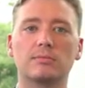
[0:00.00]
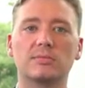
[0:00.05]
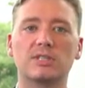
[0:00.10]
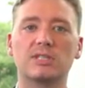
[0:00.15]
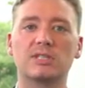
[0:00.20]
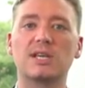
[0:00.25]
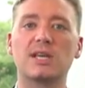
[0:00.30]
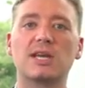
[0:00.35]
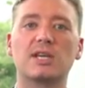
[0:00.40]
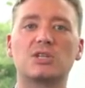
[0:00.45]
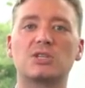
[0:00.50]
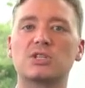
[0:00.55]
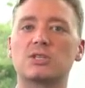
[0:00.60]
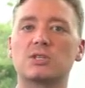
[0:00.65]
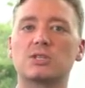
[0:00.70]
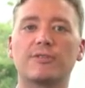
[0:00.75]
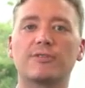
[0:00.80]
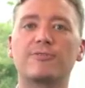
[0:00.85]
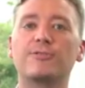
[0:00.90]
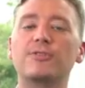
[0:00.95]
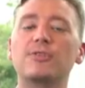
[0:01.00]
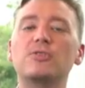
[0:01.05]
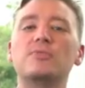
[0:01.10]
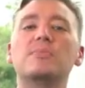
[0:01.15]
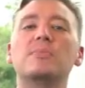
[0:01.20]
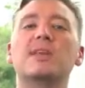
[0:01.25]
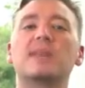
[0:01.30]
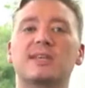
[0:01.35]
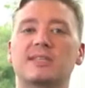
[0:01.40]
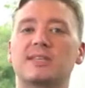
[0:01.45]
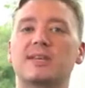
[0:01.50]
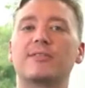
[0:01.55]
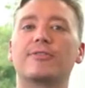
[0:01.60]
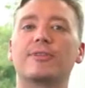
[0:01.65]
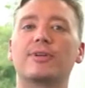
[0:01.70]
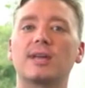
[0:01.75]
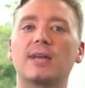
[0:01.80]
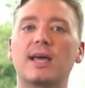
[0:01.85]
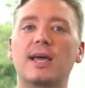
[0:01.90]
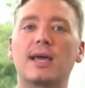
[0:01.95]
to take just a few minutes
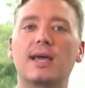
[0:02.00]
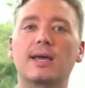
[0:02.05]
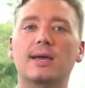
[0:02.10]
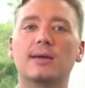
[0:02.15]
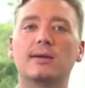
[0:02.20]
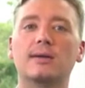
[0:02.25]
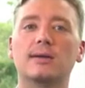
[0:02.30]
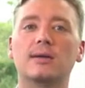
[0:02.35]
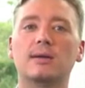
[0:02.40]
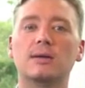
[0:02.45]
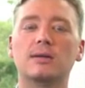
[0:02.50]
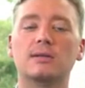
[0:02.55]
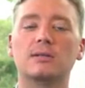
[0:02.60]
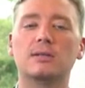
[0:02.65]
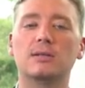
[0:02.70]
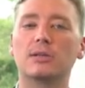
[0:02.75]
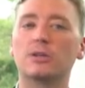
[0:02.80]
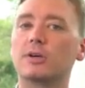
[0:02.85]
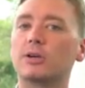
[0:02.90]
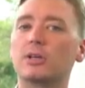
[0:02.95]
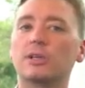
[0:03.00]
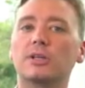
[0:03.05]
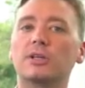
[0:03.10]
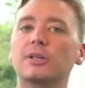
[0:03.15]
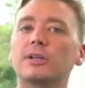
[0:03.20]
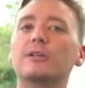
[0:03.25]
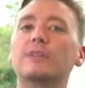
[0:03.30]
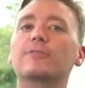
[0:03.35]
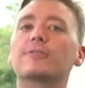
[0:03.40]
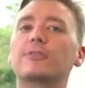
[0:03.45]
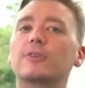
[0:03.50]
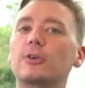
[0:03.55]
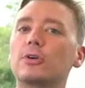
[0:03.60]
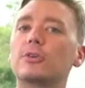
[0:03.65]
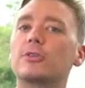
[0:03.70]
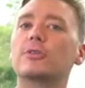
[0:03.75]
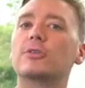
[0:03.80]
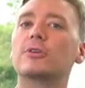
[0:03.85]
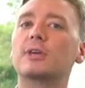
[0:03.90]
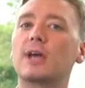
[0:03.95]
every day to look a little
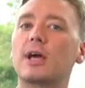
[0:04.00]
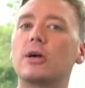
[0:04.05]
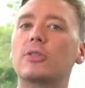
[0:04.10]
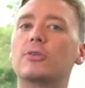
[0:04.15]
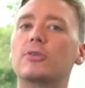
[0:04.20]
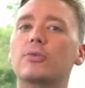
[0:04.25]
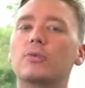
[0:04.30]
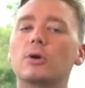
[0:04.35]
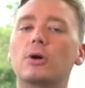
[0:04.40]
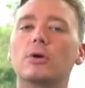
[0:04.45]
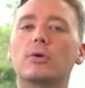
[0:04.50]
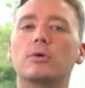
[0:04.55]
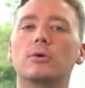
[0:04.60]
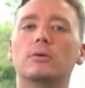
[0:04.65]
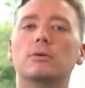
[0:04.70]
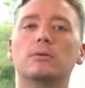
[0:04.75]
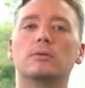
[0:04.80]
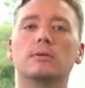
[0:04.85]
further down the road?